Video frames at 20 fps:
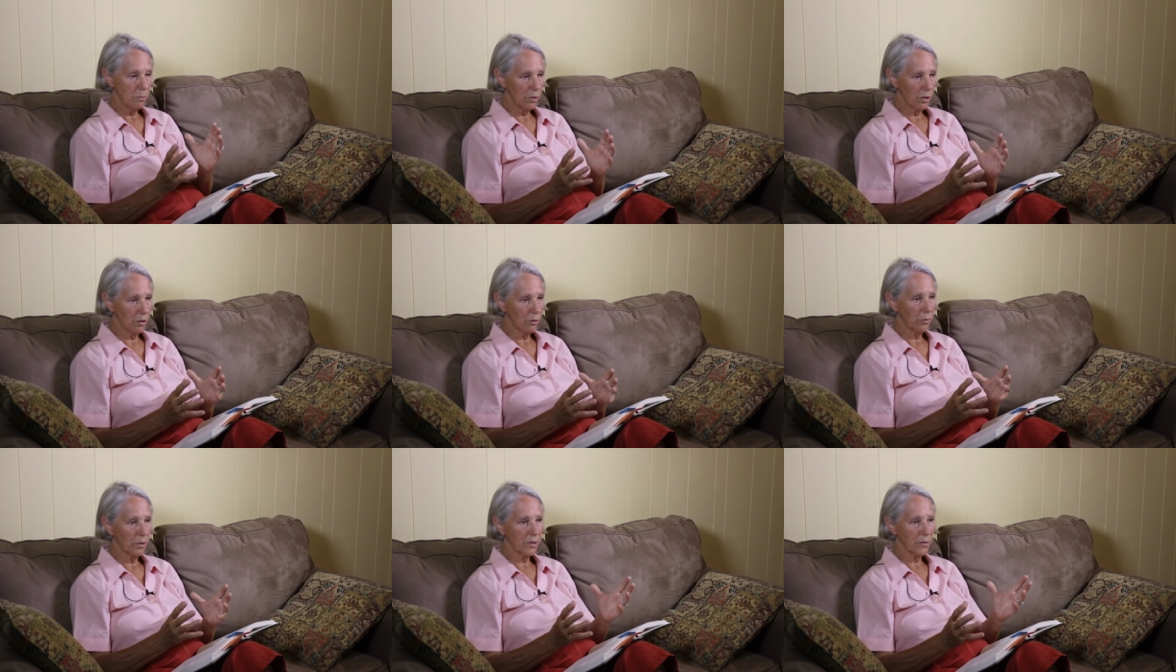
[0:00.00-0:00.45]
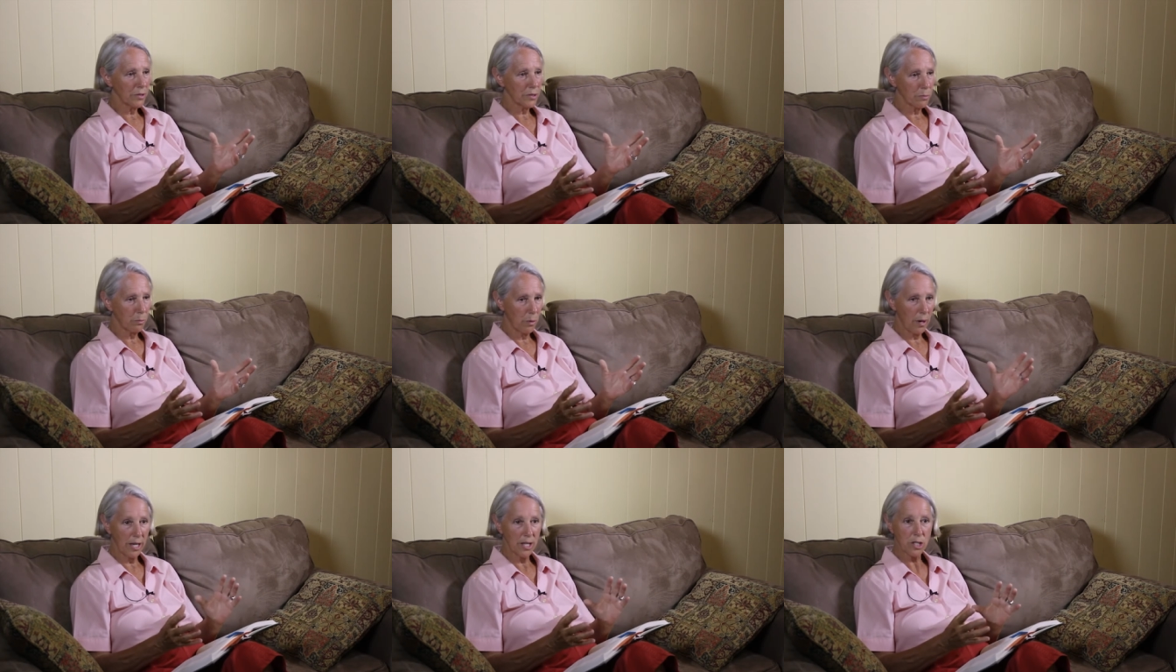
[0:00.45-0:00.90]
built when it was
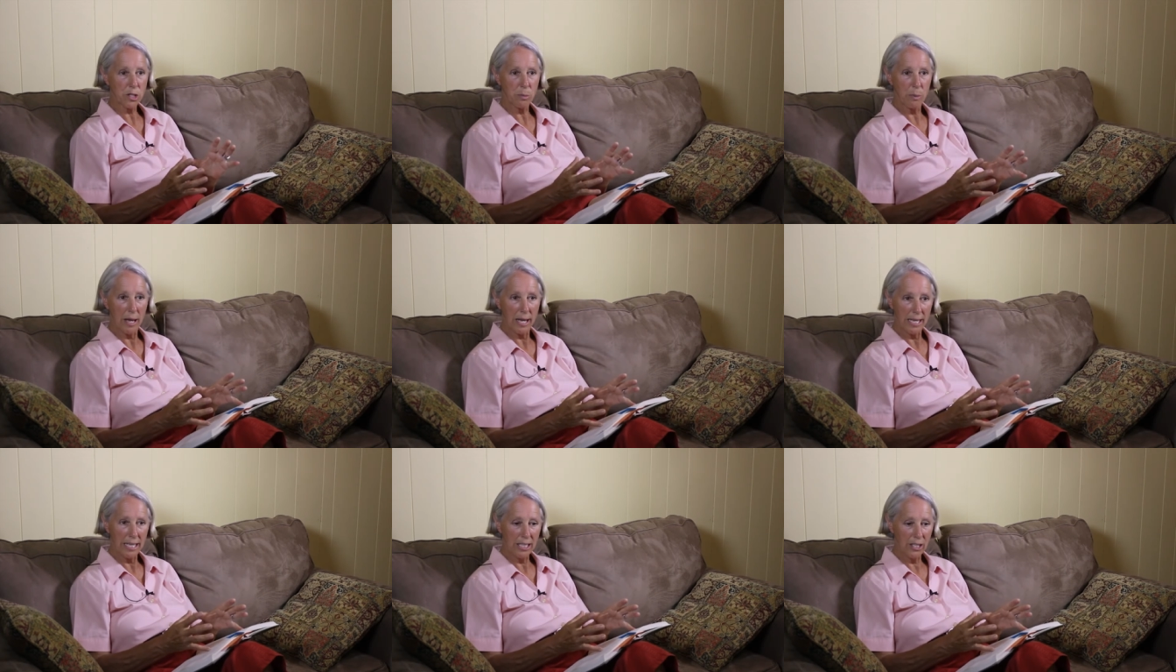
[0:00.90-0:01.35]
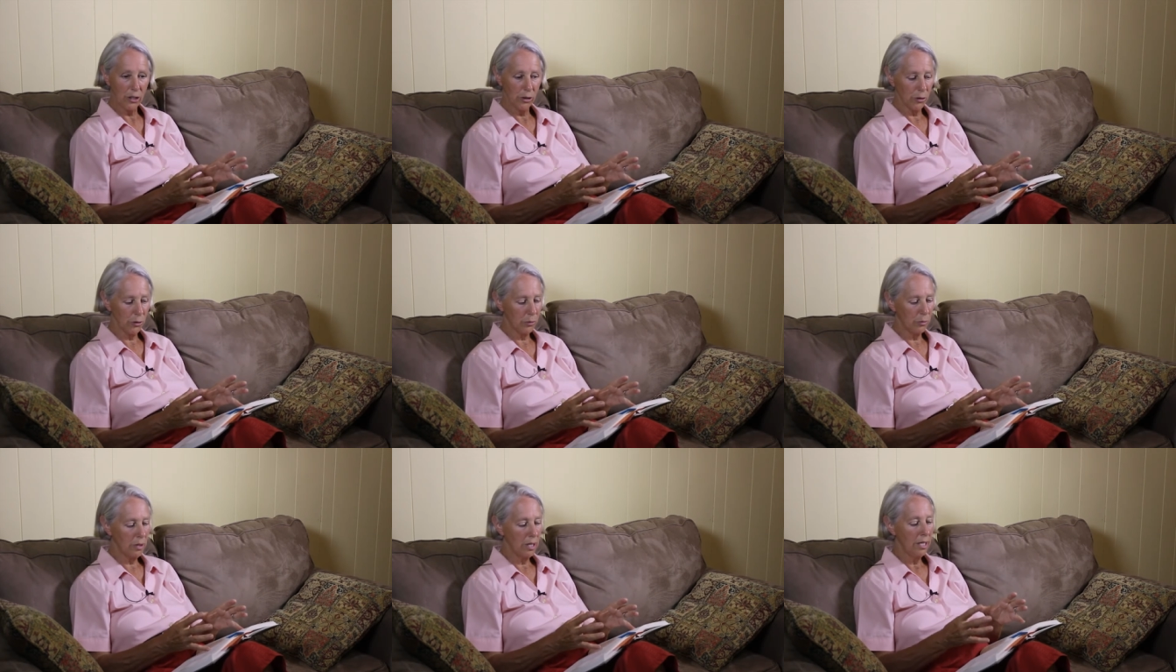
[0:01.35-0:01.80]
brand spanking
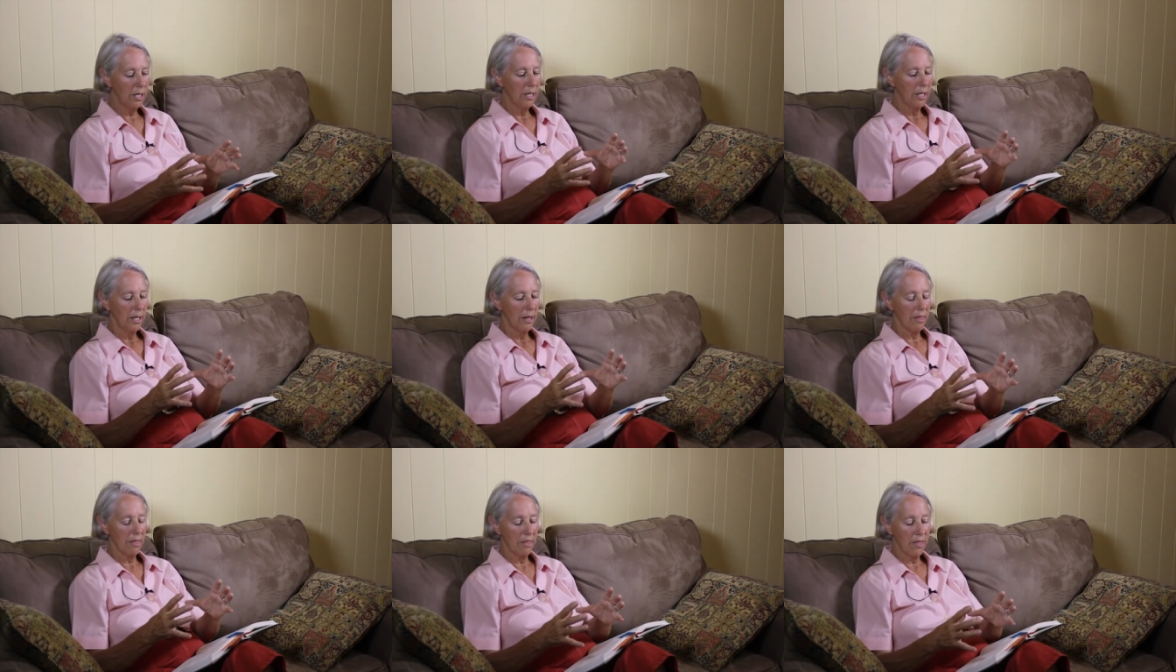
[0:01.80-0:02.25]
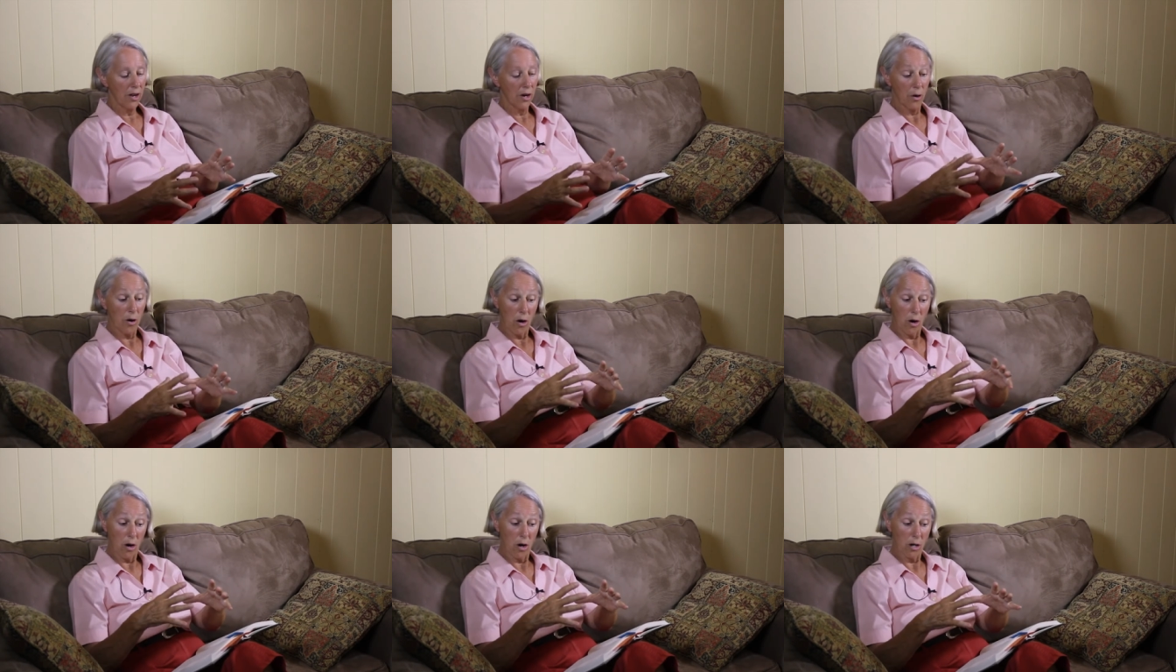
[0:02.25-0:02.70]
new,
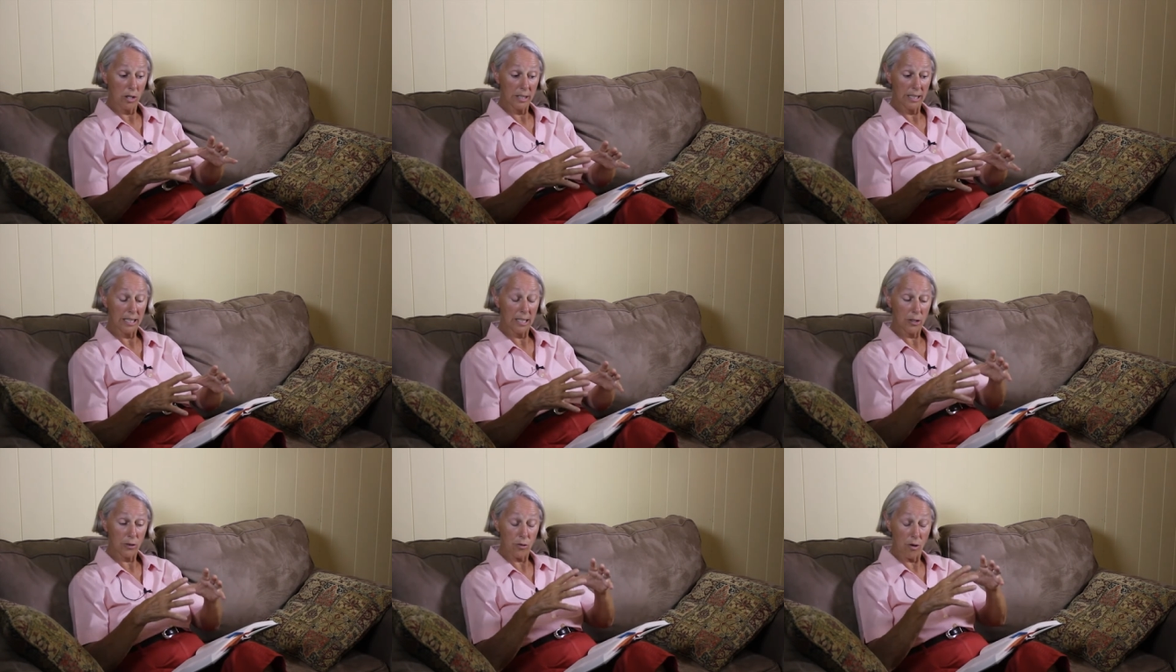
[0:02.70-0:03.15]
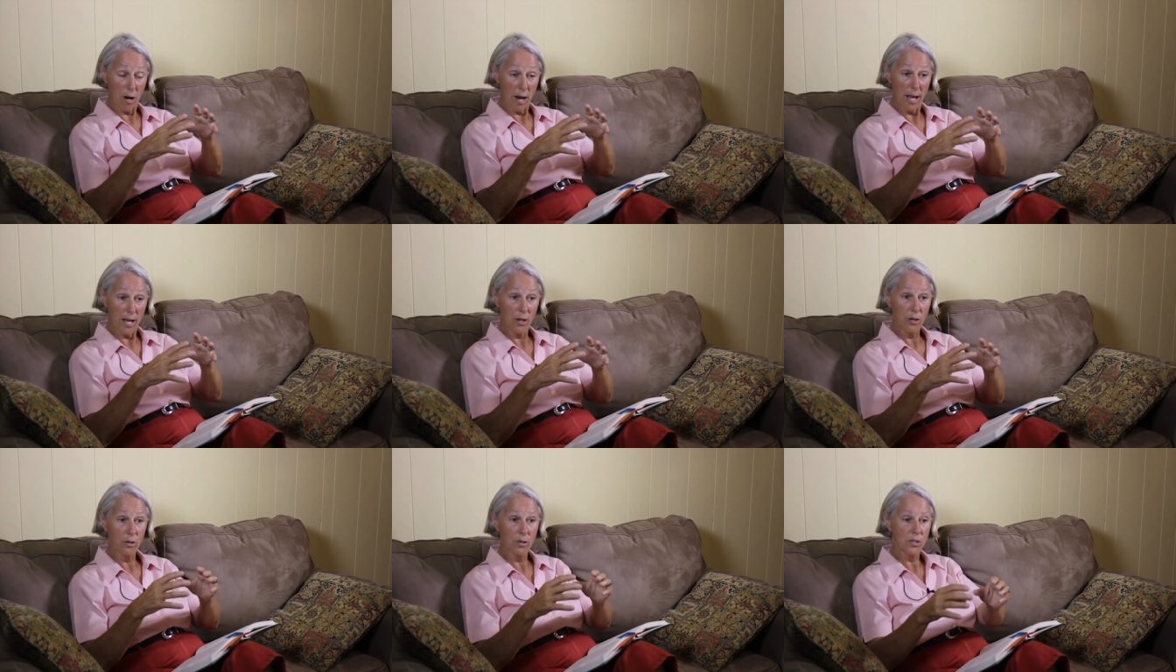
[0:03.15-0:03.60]
there are little
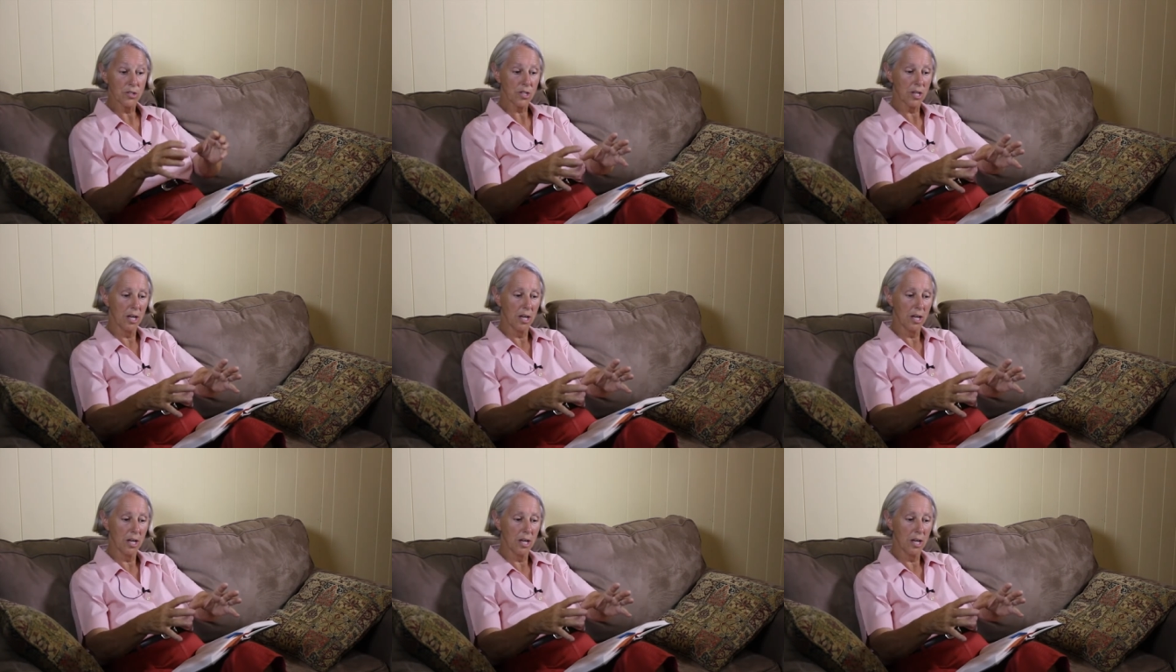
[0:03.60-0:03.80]
triangles